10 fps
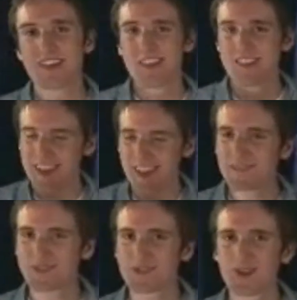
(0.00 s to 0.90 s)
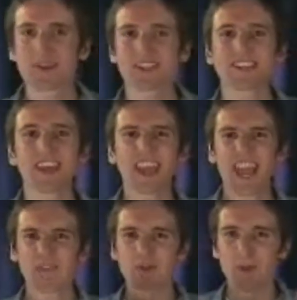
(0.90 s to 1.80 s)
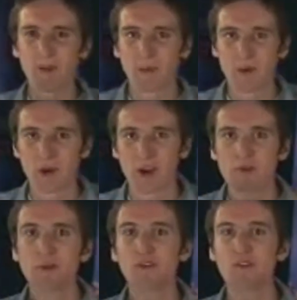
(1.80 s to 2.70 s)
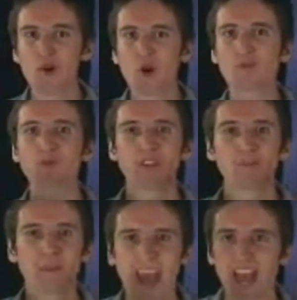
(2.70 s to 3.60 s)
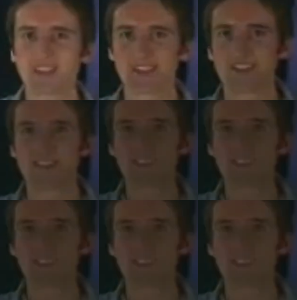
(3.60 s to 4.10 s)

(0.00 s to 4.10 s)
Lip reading: Thanks for joining me today, and remember, perform with passion.